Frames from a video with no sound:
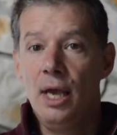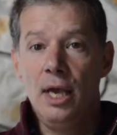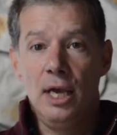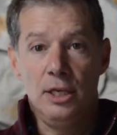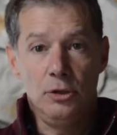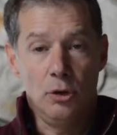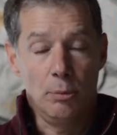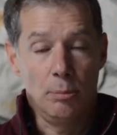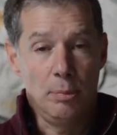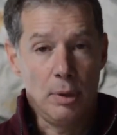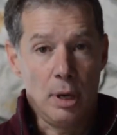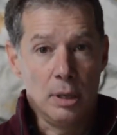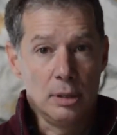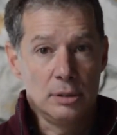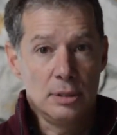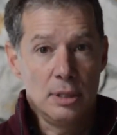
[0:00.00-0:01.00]
in your
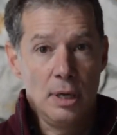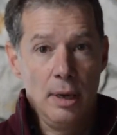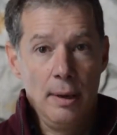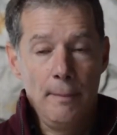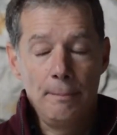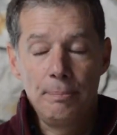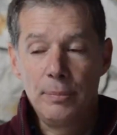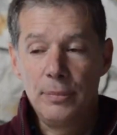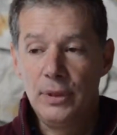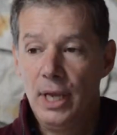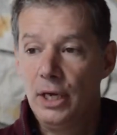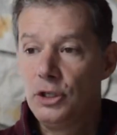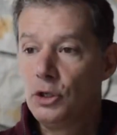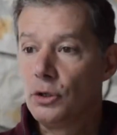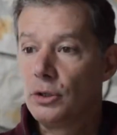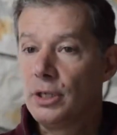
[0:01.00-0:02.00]
bond,
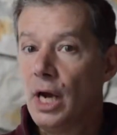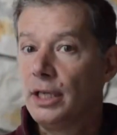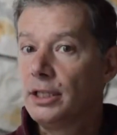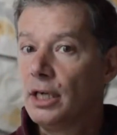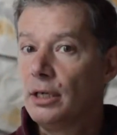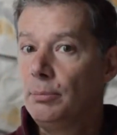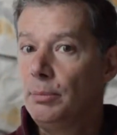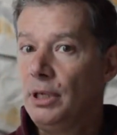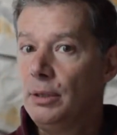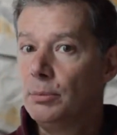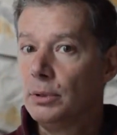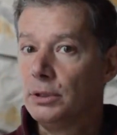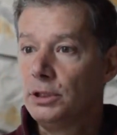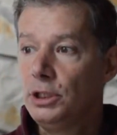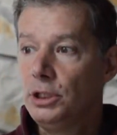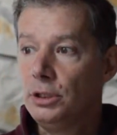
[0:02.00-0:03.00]
then you're not going to be
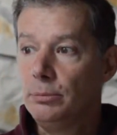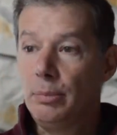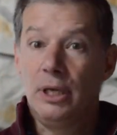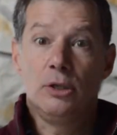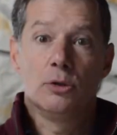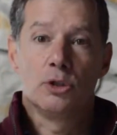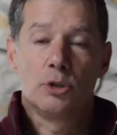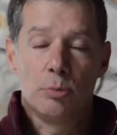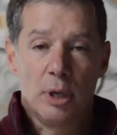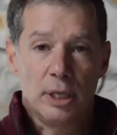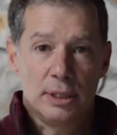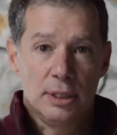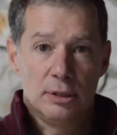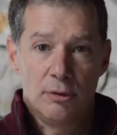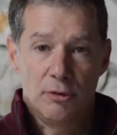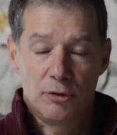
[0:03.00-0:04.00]
able to bake those
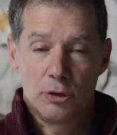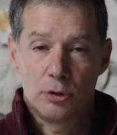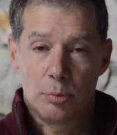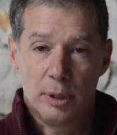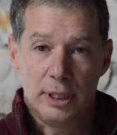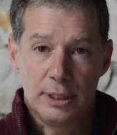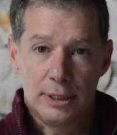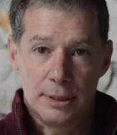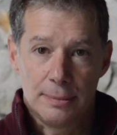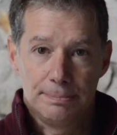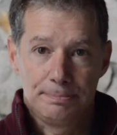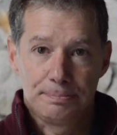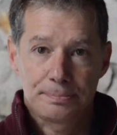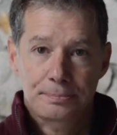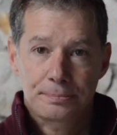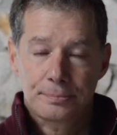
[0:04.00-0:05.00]
blocks in the first place.
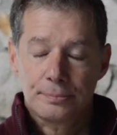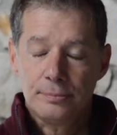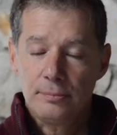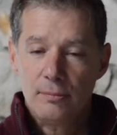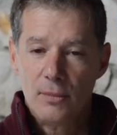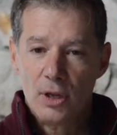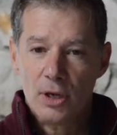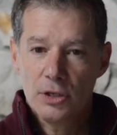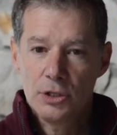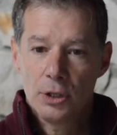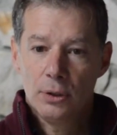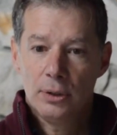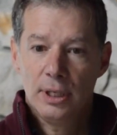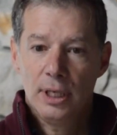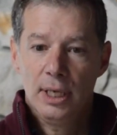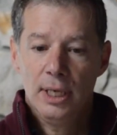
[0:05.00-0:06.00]

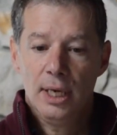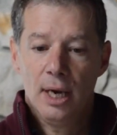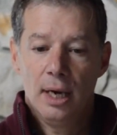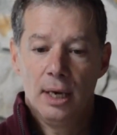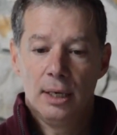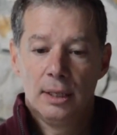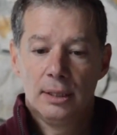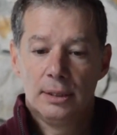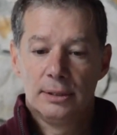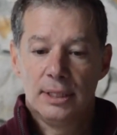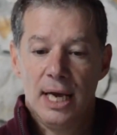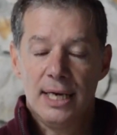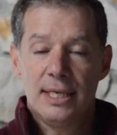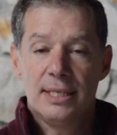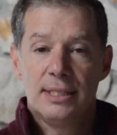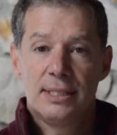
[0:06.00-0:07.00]
So
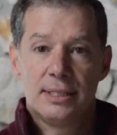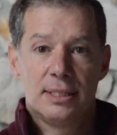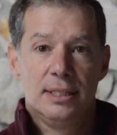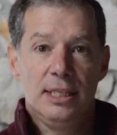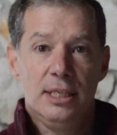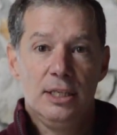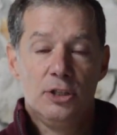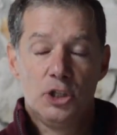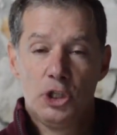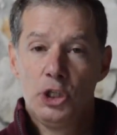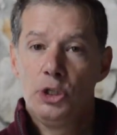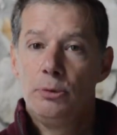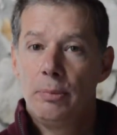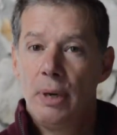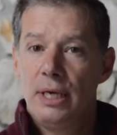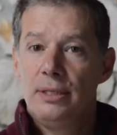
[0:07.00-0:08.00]
that is the
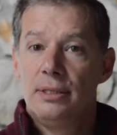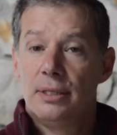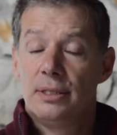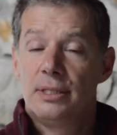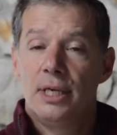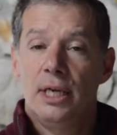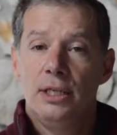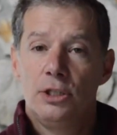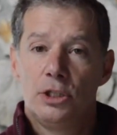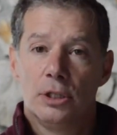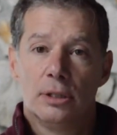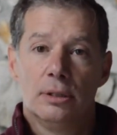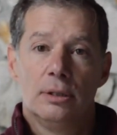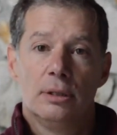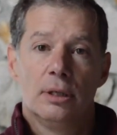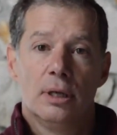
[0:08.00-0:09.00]
two main
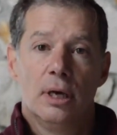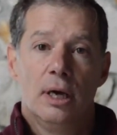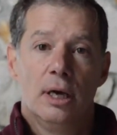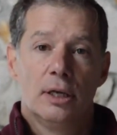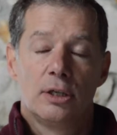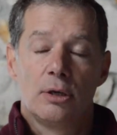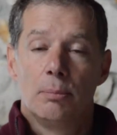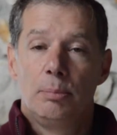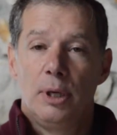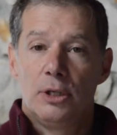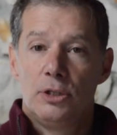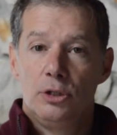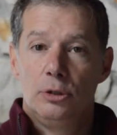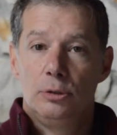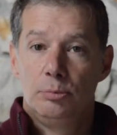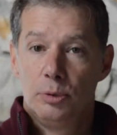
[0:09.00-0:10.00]
distinction compared
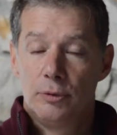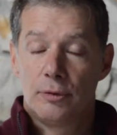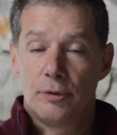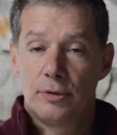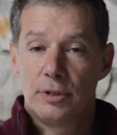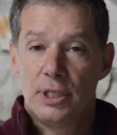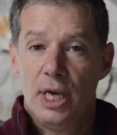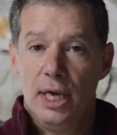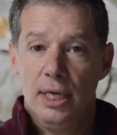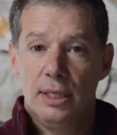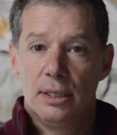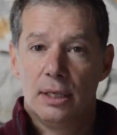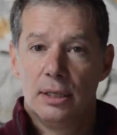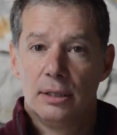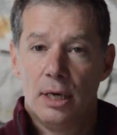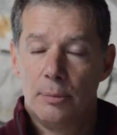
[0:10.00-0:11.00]
to proof
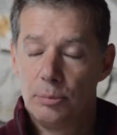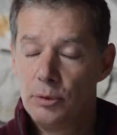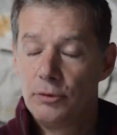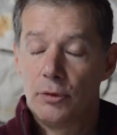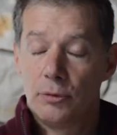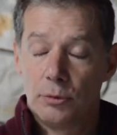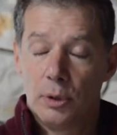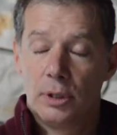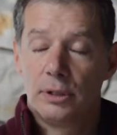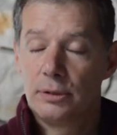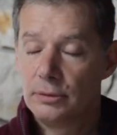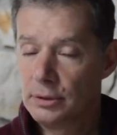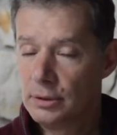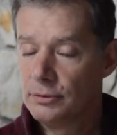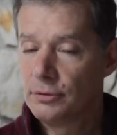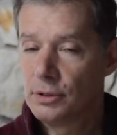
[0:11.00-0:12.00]
of
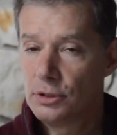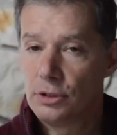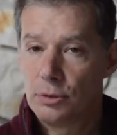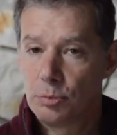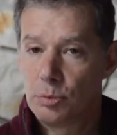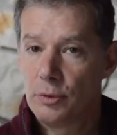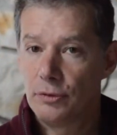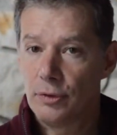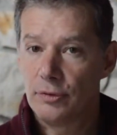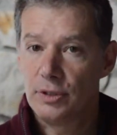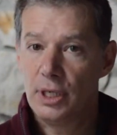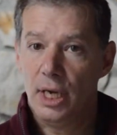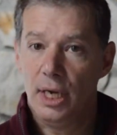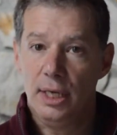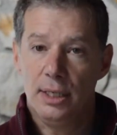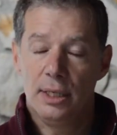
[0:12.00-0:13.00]
work versus proof of
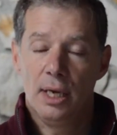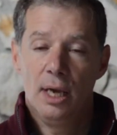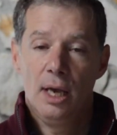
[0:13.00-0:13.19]
stake,